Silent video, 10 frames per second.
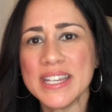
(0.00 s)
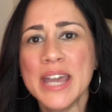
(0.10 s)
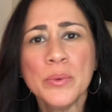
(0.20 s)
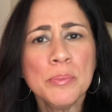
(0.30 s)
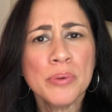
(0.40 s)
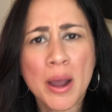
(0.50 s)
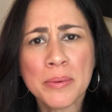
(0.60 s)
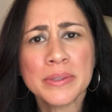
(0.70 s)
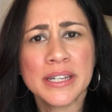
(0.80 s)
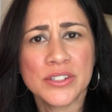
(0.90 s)
and will
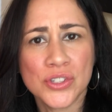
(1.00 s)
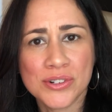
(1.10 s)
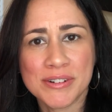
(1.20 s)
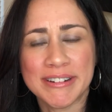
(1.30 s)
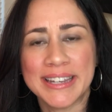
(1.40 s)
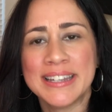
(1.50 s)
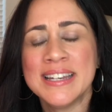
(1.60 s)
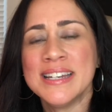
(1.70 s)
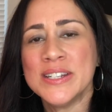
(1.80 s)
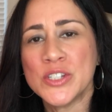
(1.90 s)
probably enjoy
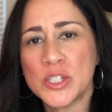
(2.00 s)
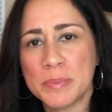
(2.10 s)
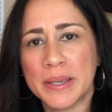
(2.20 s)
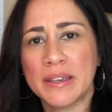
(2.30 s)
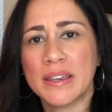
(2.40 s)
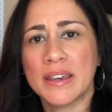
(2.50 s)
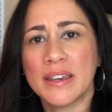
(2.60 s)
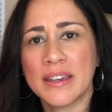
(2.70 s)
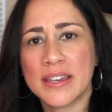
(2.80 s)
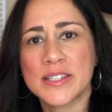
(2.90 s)

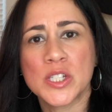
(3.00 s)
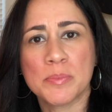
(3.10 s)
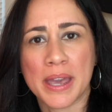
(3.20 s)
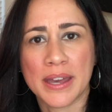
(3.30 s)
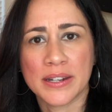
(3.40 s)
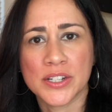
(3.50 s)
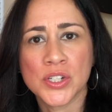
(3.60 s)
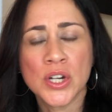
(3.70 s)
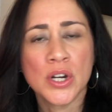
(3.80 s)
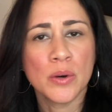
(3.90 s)
speaking in Spanish
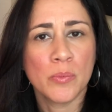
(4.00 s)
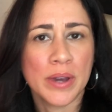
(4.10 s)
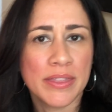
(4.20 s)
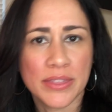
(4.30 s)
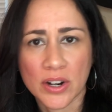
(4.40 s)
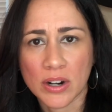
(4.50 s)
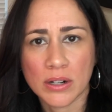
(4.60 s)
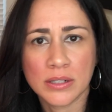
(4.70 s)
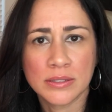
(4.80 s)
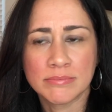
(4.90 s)
with
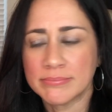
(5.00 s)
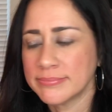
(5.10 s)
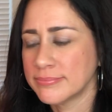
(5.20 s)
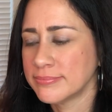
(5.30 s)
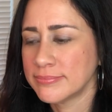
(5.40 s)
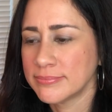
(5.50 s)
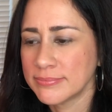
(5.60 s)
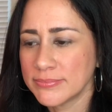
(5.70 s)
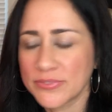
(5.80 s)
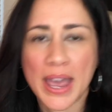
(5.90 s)
their
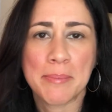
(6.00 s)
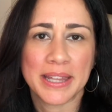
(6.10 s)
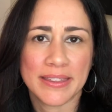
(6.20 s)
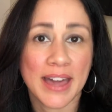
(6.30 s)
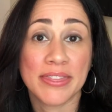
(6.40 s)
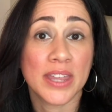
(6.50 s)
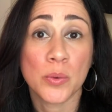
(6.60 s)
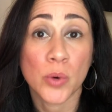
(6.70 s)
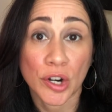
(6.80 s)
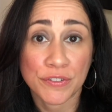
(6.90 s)
family that they
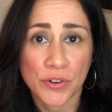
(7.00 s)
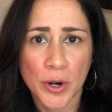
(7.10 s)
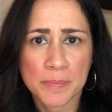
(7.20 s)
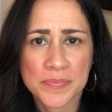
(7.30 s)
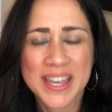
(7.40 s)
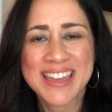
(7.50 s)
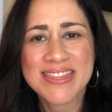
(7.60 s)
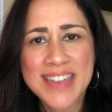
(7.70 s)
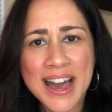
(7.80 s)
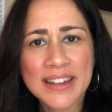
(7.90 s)
work for.
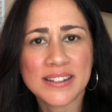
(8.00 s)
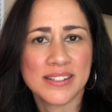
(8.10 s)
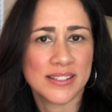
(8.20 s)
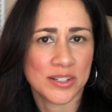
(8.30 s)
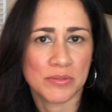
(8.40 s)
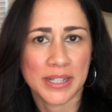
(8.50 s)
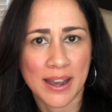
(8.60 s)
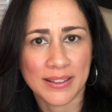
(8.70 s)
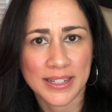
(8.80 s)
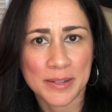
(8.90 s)
That is the
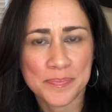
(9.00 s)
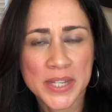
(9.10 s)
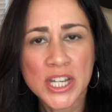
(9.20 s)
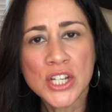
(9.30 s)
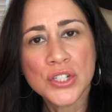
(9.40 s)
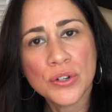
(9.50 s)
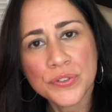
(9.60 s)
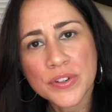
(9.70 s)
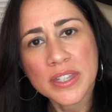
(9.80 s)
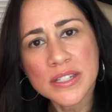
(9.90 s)
reality. So
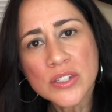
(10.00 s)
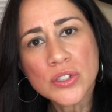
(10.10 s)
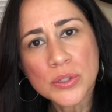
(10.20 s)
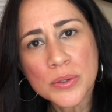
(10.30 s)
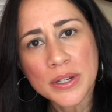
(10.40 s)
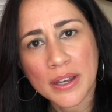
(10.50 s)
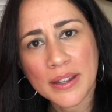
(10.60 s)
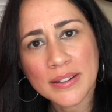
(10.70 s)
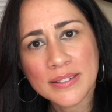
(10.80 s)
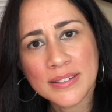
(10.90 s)
for this
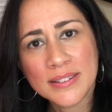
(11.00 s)
student,